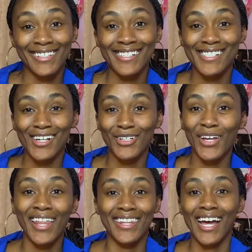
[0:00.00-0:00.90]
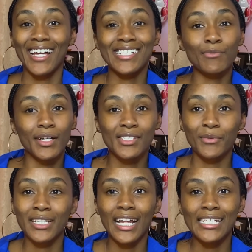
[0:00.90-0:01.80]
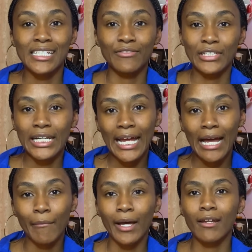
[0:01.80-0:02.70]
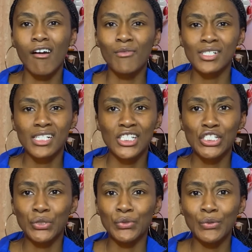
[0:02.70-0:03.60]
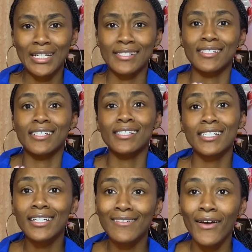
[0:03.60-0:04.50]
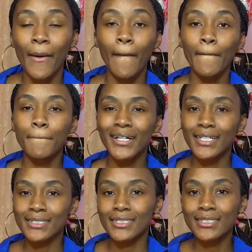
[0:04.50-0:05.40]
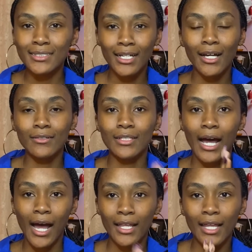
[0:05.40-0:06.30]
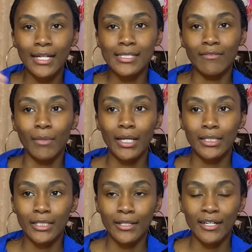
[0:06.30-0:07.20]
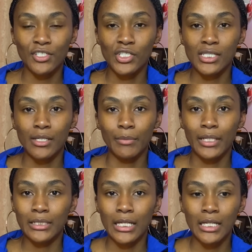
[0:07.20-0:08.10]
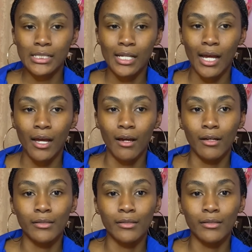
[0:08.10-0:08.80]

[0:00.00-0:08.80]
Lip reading: so that is my 2019 recap. I know it wasn't too extensive, but it's just, you know, the highlights of my year and just the big things that